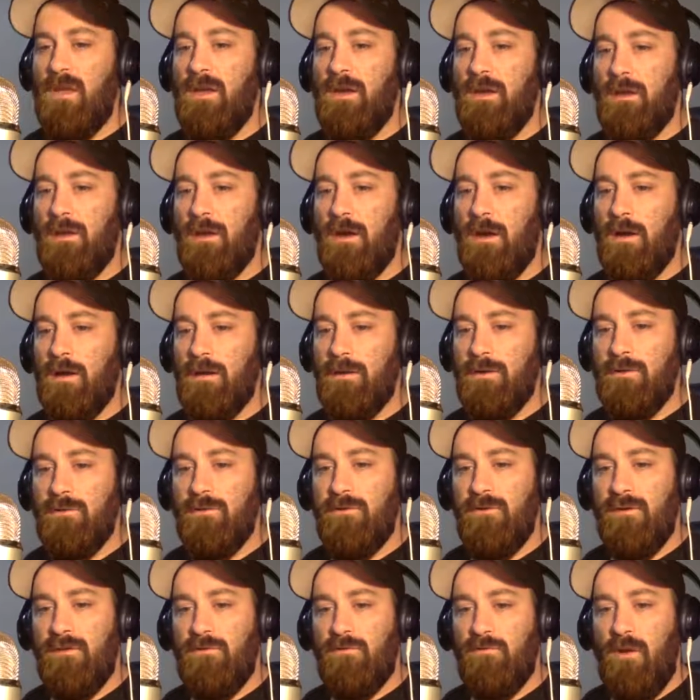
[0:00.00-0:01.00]

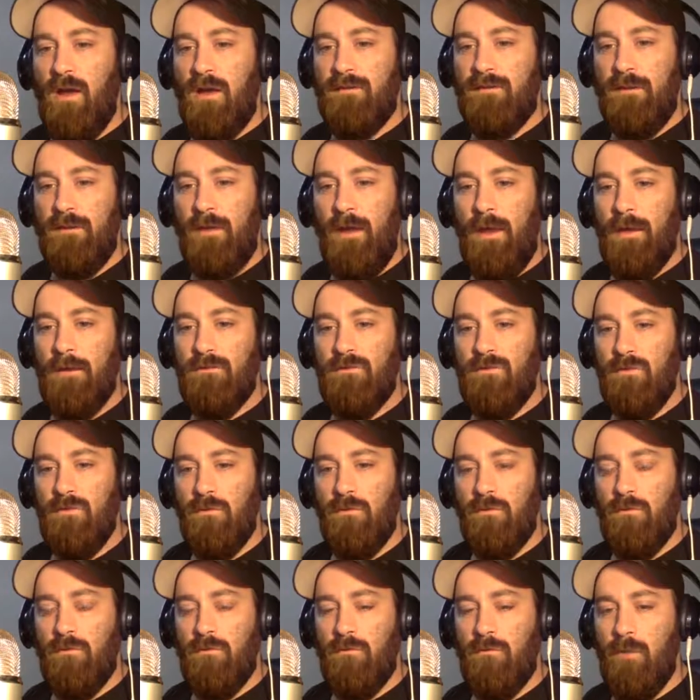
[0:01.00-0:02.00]
used his wrestling
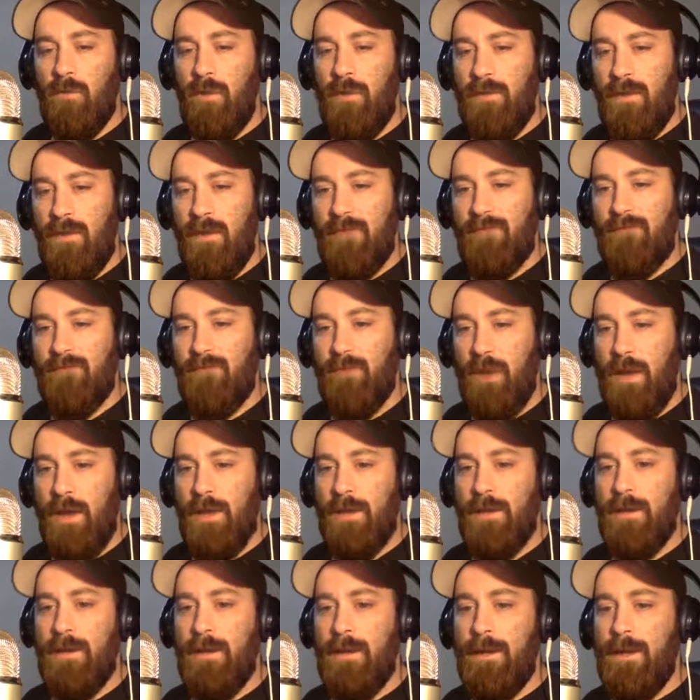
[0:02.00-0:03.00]
to win that
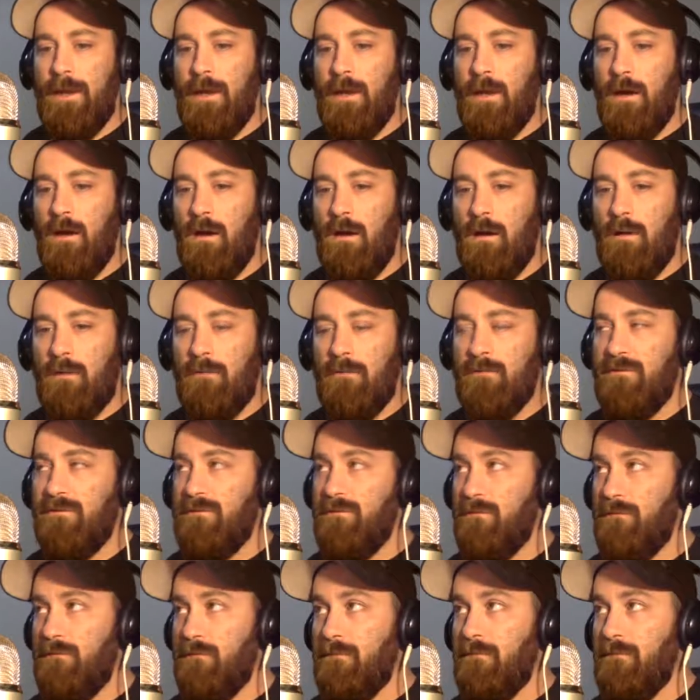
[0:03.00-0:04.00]
fight
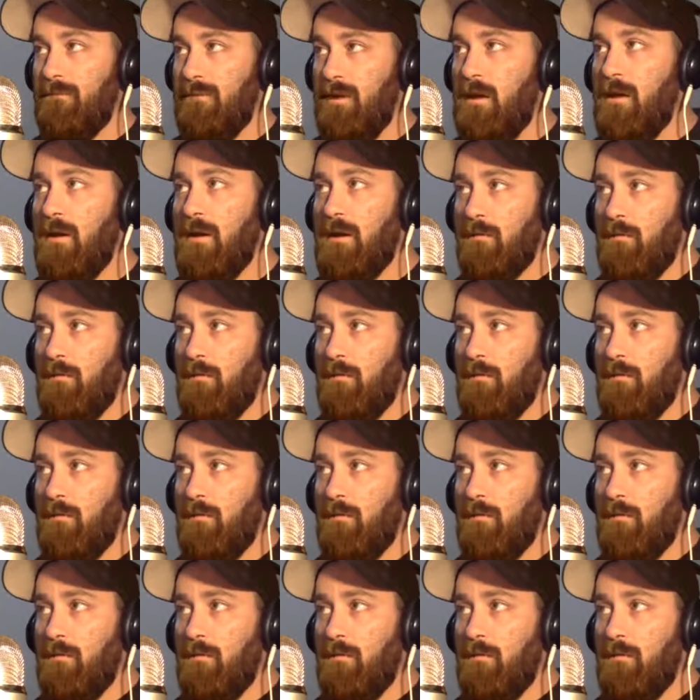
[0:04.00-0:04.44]
very